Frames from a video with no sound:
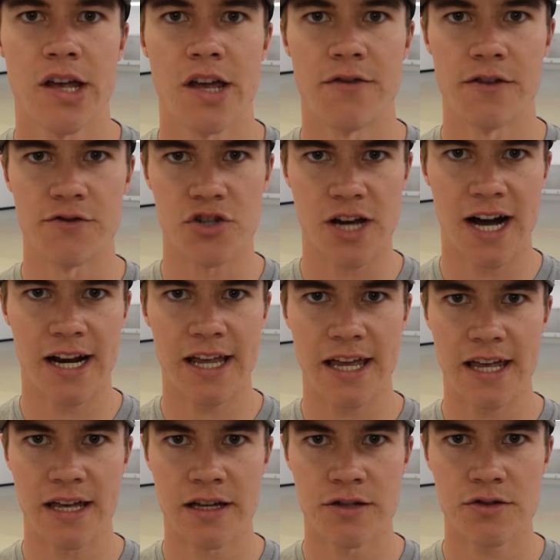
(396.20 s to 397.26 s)
If you've shot a
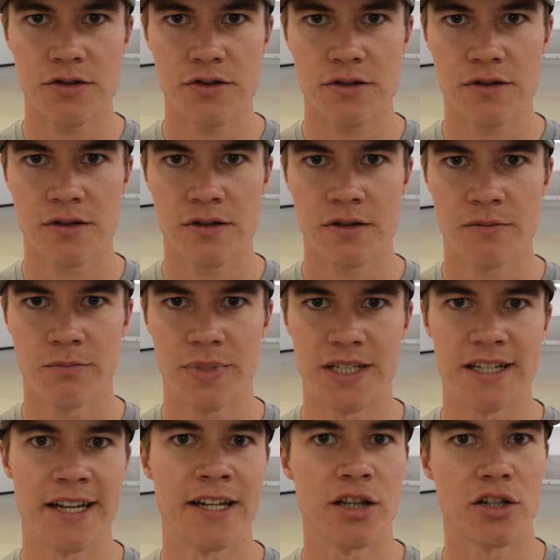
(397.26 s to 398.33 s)
hinge
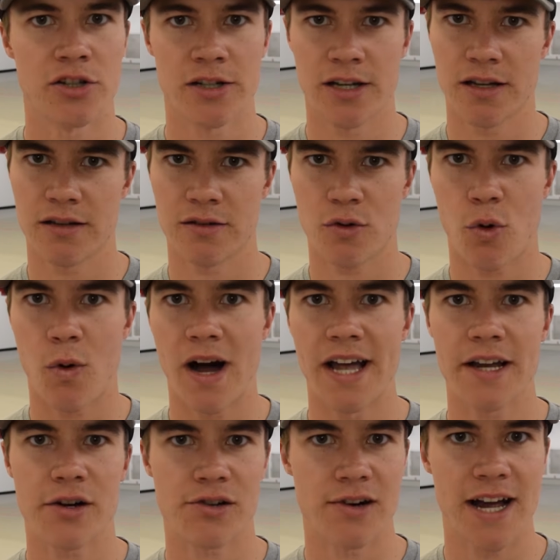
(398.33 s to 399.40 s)
but didn't learn it
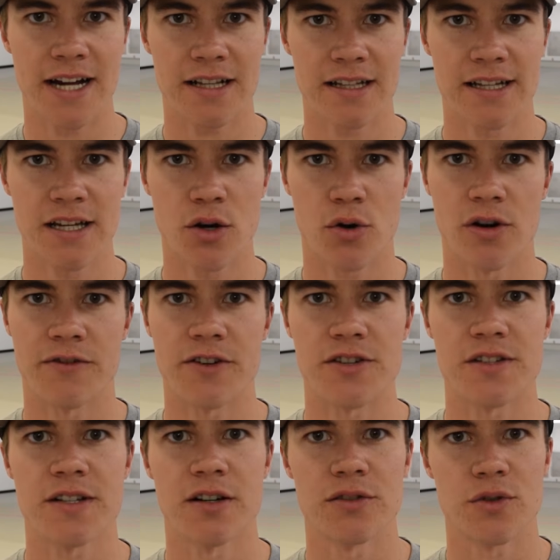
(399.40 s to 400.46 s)
quite correctly, or if you're
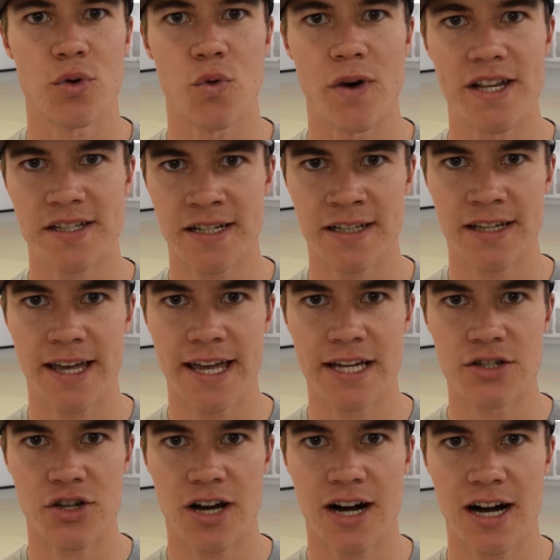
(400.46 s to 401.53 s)
still twisting the
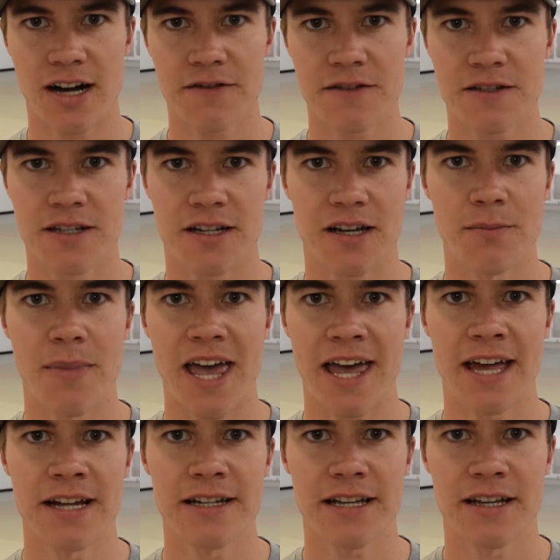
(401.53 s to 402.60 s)
hinge off to
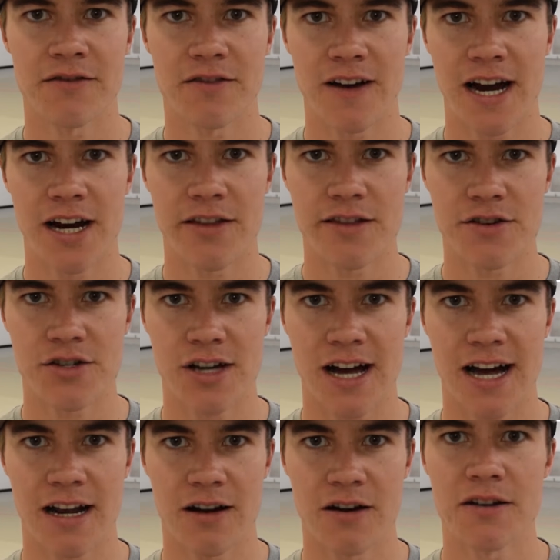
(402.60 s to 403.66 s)
command and fire the
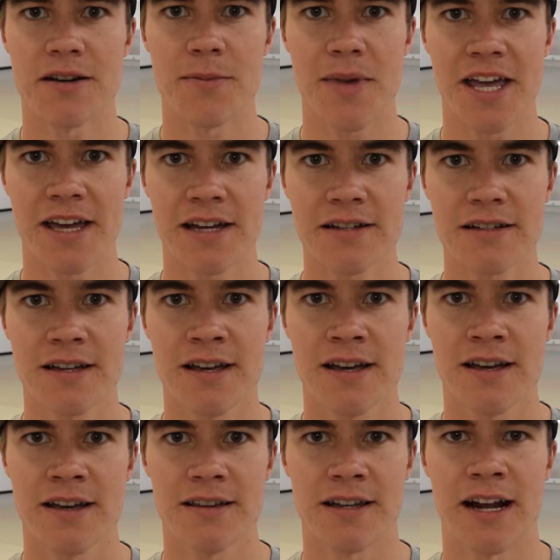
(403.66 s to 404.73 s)
shot on demand,
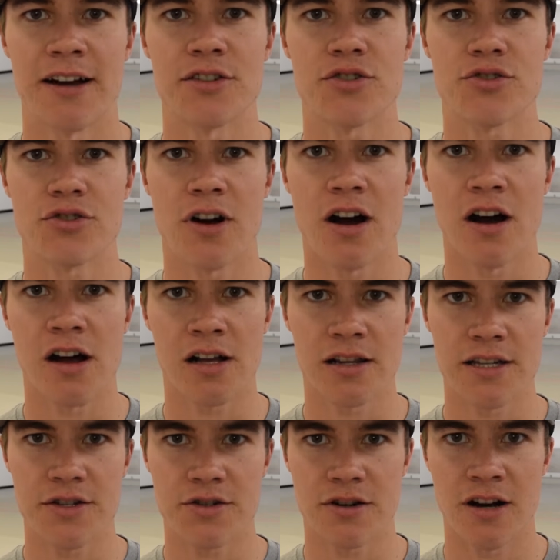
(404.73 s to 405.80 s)
then I would
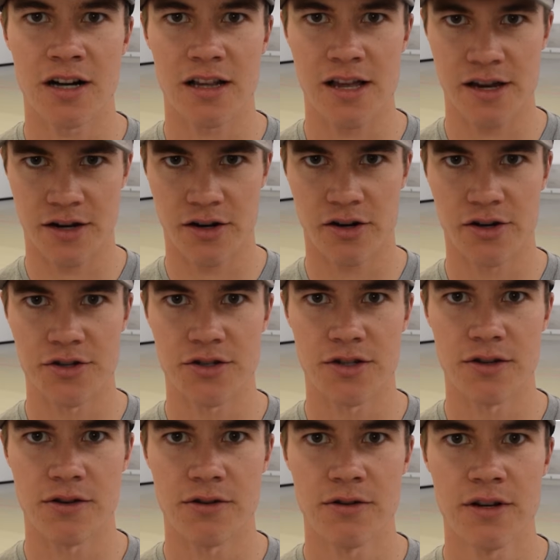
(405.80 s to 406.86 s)
strongly, strongly encourage
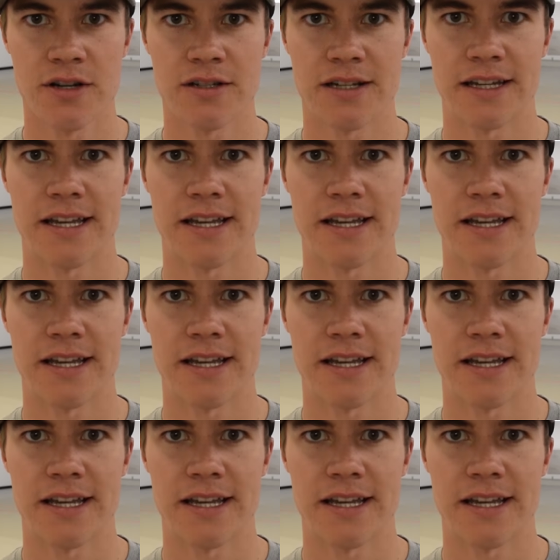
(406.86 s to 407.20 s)
you to